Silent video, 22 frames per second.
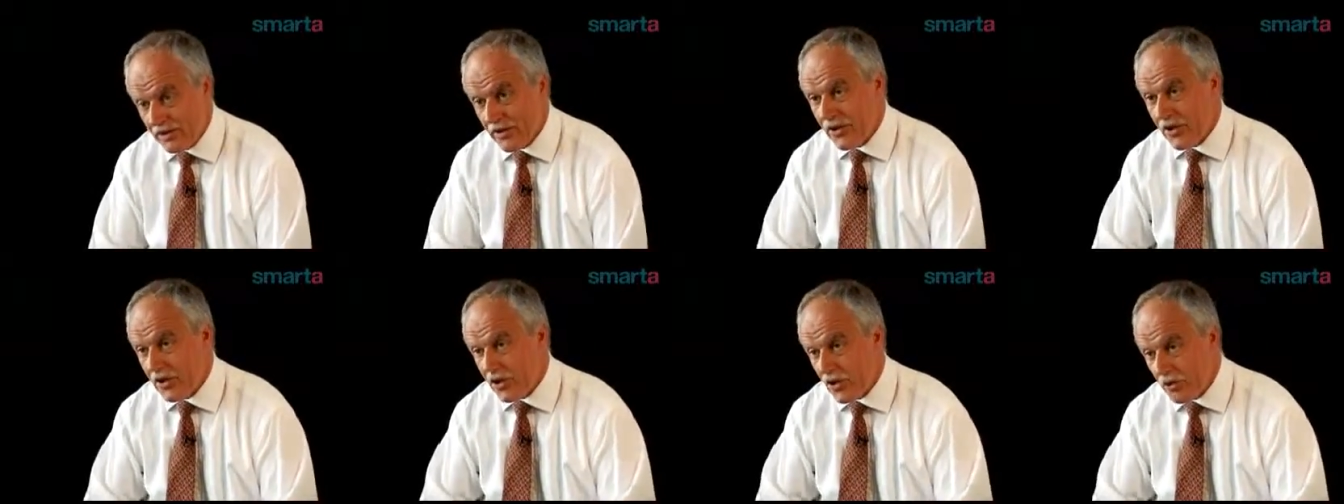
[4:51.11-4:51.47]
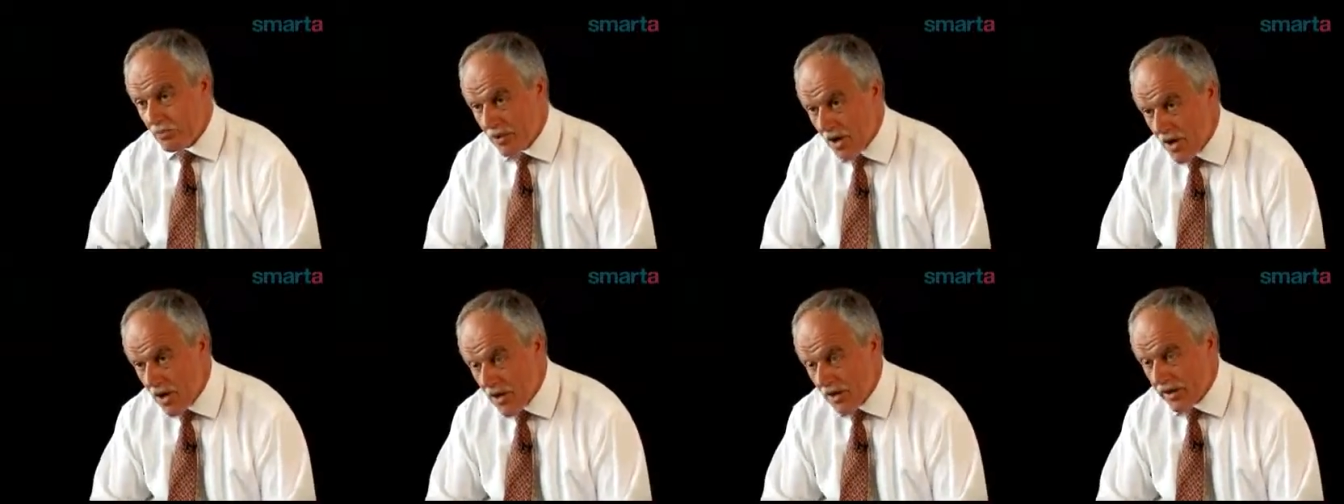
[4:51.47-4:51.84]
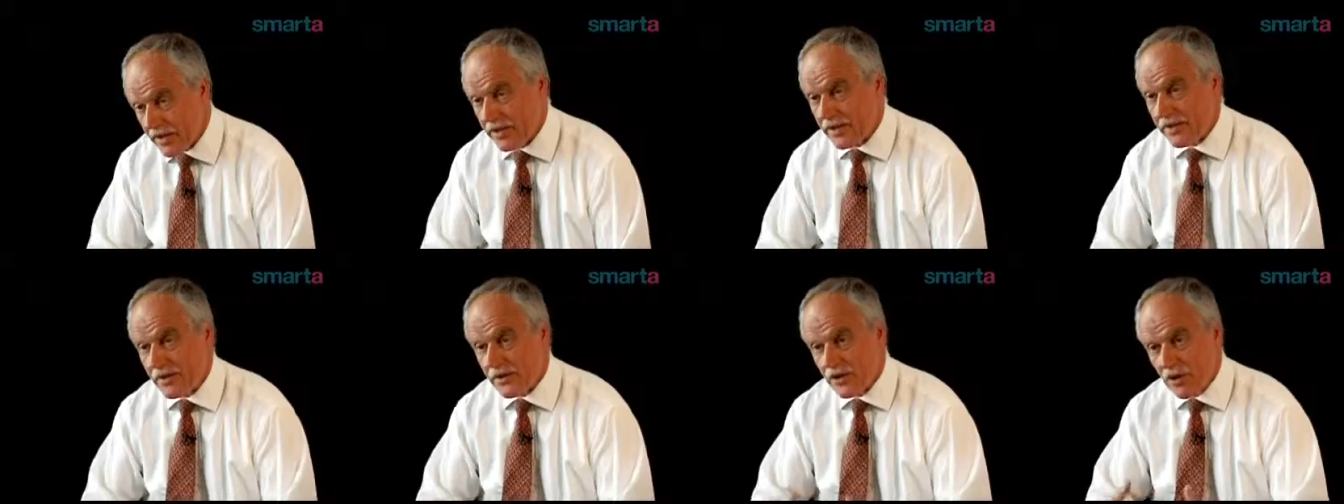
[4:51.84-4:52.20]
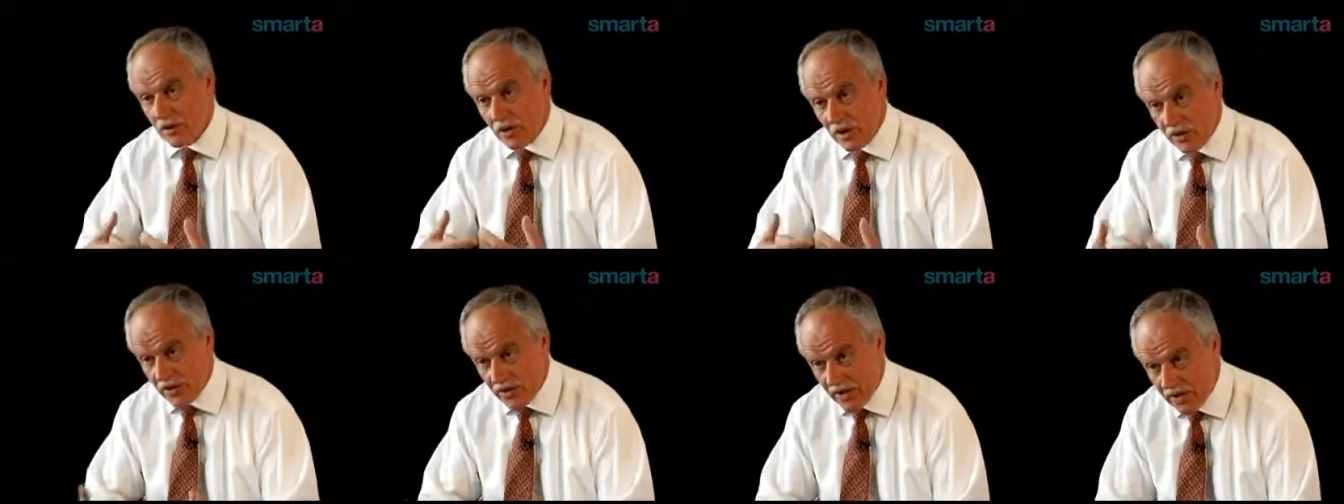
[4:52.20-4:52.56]
in a new market, in a new
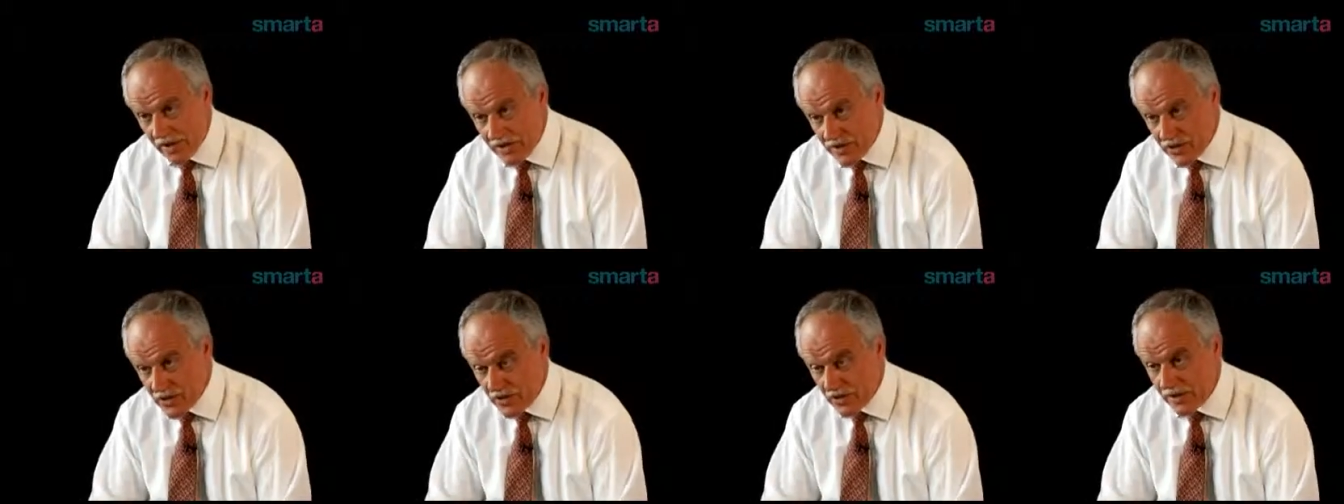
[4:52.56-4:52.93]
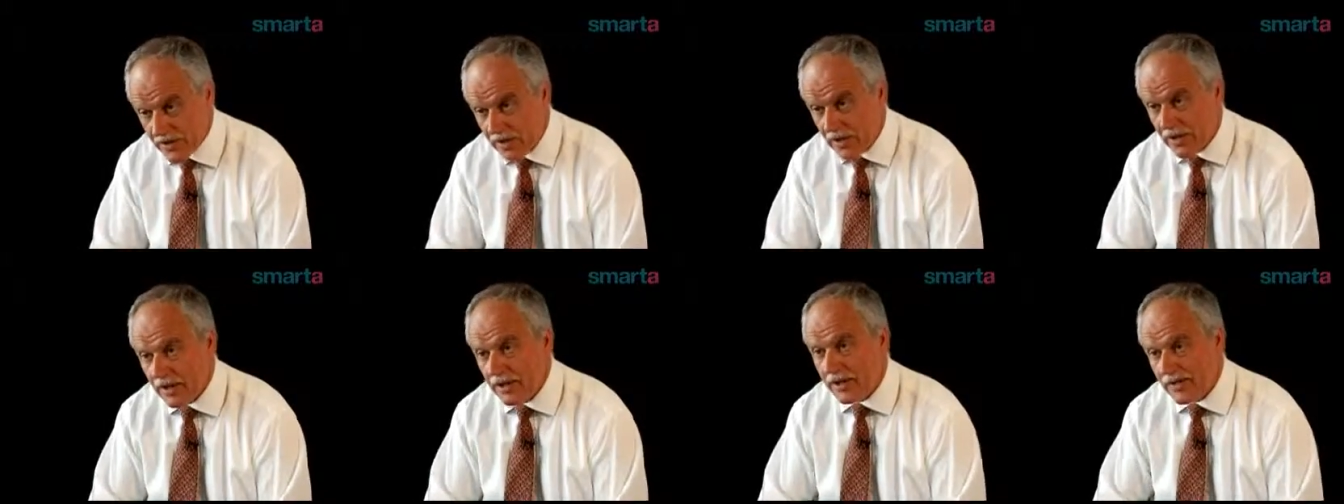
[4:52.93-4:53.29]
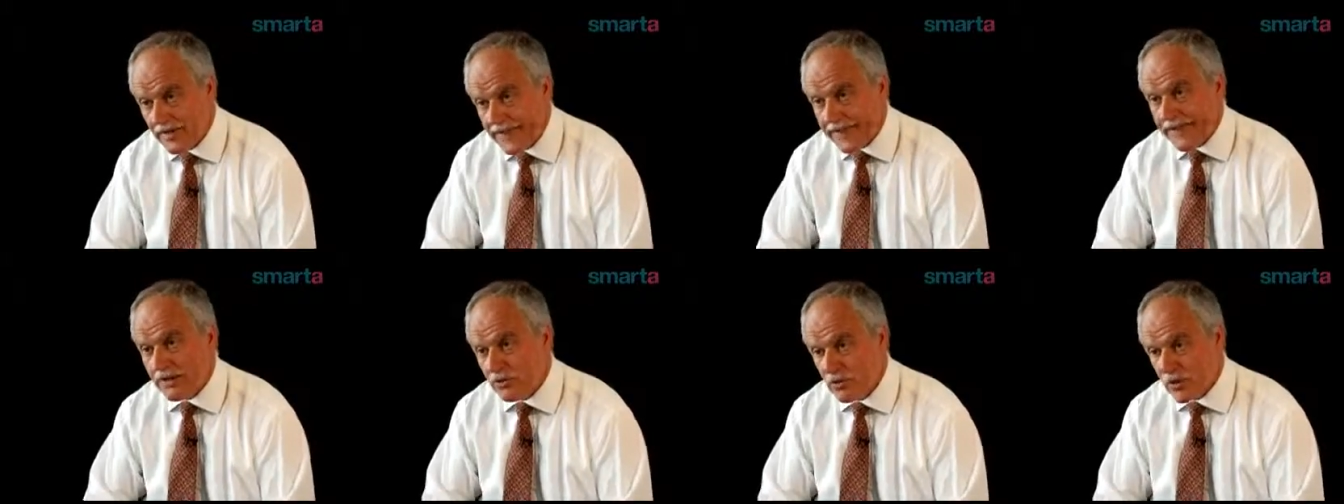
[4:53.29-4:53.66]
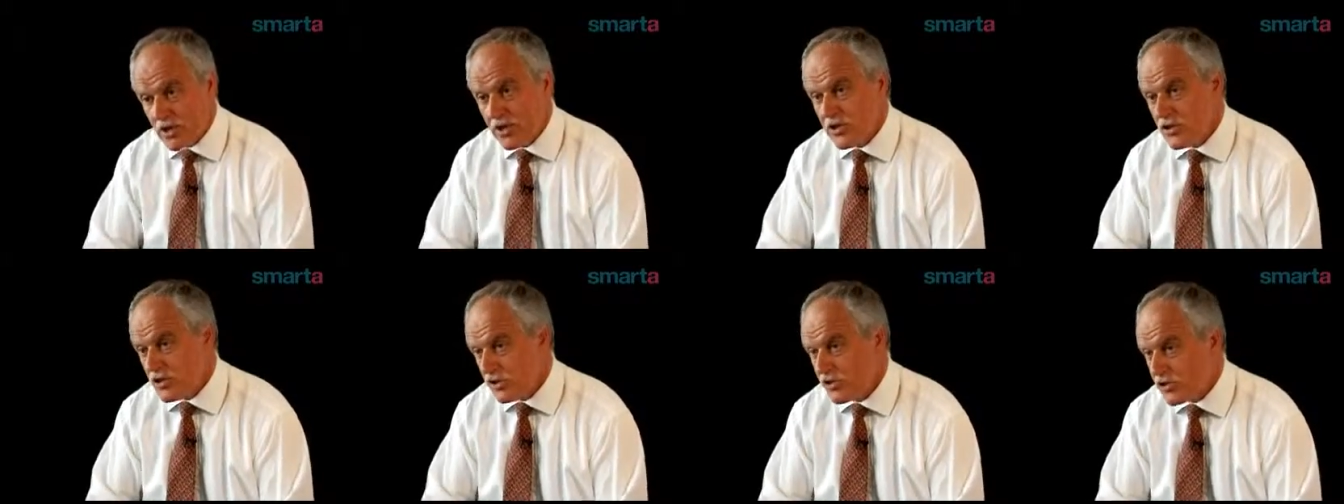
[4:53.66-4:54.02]
location, then
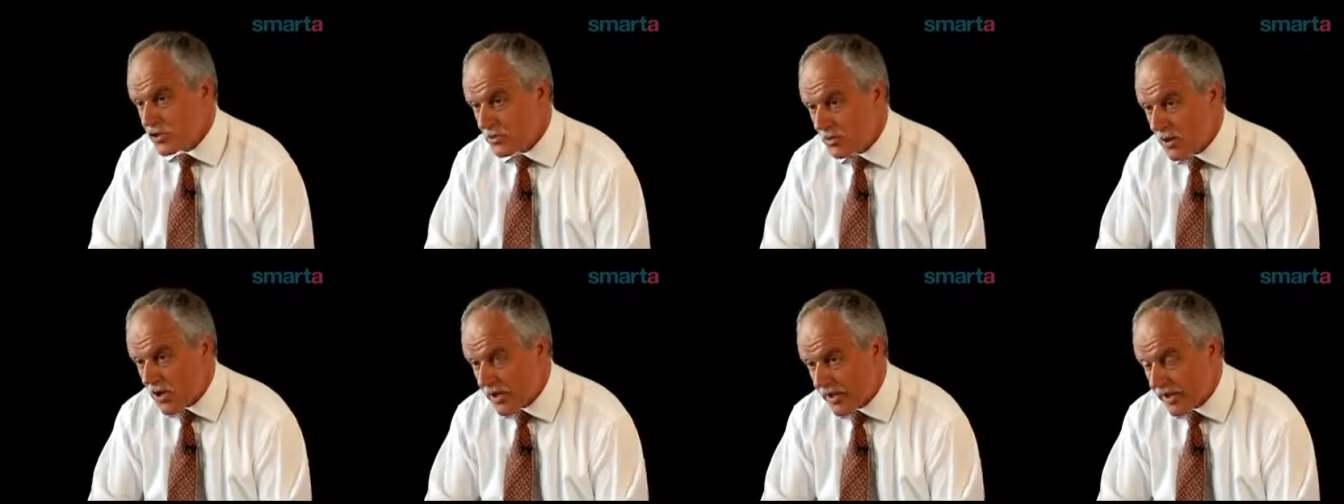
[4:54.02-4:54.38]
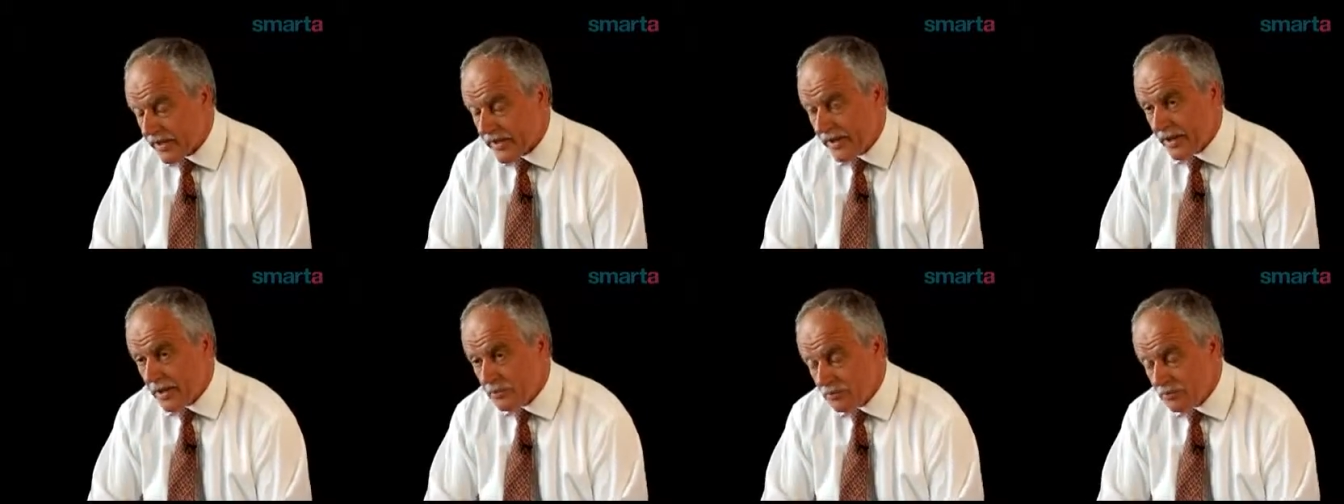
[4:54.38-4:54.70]
research your market.